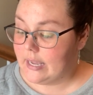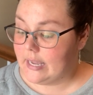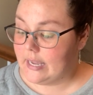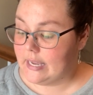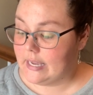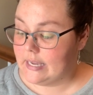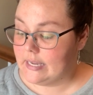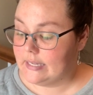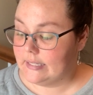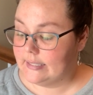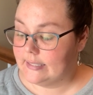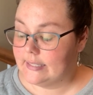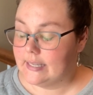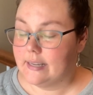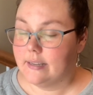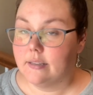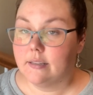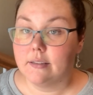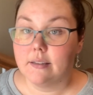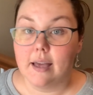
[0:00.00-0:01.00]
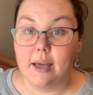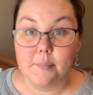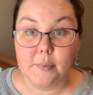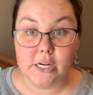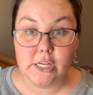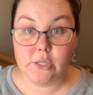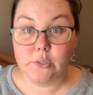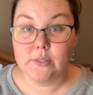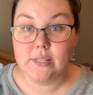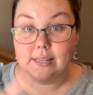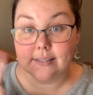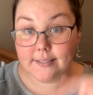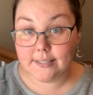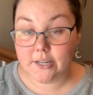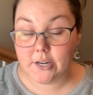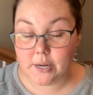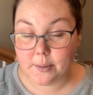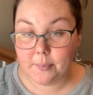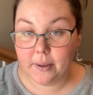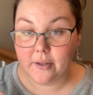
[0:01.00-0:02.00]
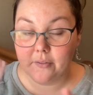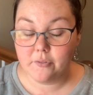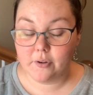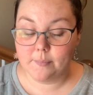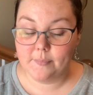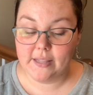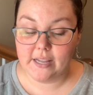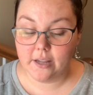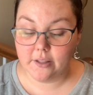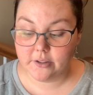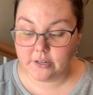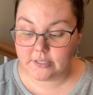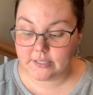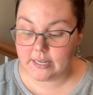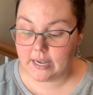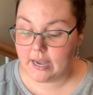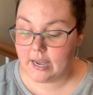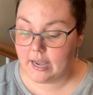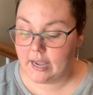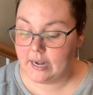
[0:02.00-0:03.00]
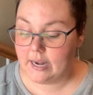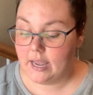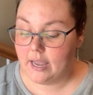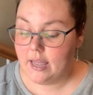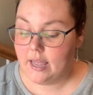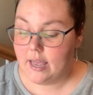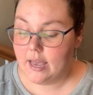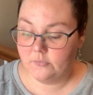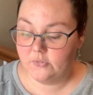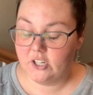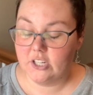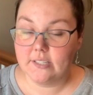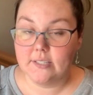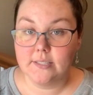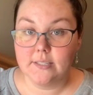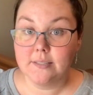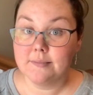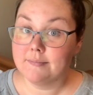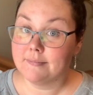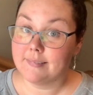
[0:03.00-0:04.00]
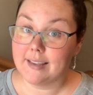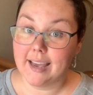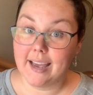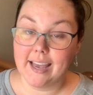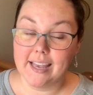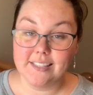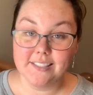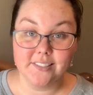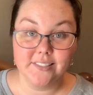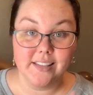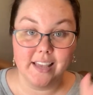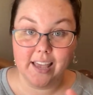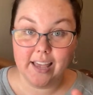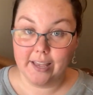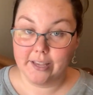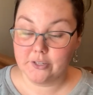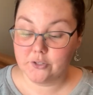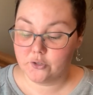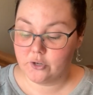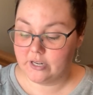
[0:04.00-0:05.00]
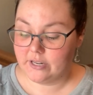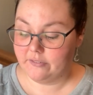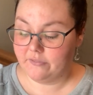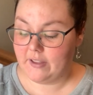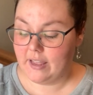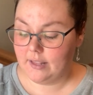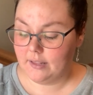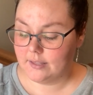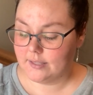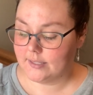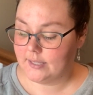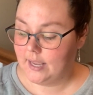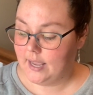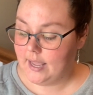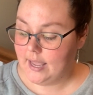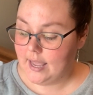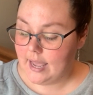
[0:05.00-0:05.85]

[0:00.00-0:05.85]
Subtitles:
is I'm going to use that serum from the other side just as extra defense.